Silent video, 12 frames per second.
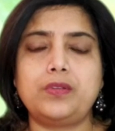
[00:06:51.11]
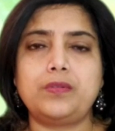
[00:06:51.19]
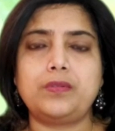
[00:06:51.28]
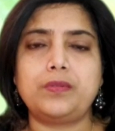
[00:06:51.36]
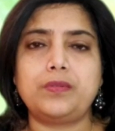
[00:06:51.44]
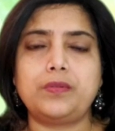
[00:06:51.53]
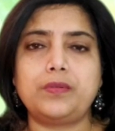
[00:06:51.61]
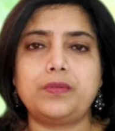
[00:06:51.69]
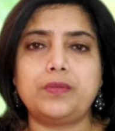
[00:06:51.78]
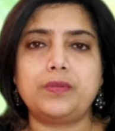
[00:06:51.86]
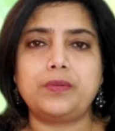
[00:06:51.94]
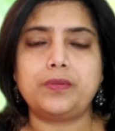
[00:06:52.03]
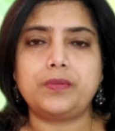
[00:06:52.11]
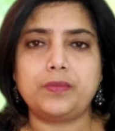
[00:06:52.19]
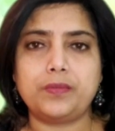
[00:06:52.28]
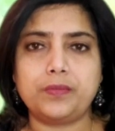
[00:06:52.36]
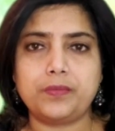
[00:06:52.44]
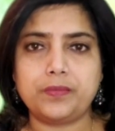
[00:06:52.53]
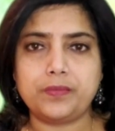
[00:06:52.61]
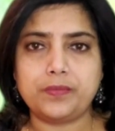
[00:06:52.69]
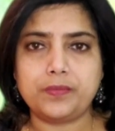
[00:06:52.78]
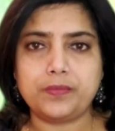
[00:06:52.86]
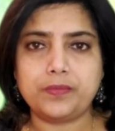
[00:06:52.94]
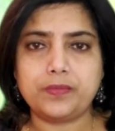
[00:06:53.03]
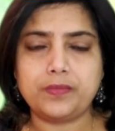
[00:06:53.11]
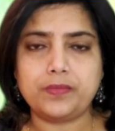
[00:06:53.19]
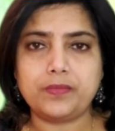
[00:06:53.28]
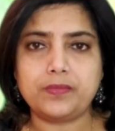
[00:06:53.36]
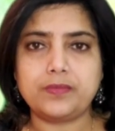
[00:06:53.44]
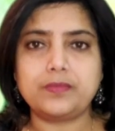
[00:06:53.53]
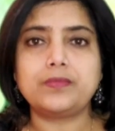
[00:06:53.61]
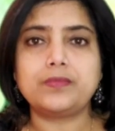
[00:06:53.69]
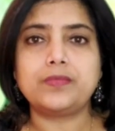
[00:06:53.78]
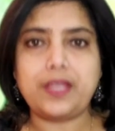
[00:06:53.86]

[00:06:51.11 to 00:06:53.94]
This person isn't speaking.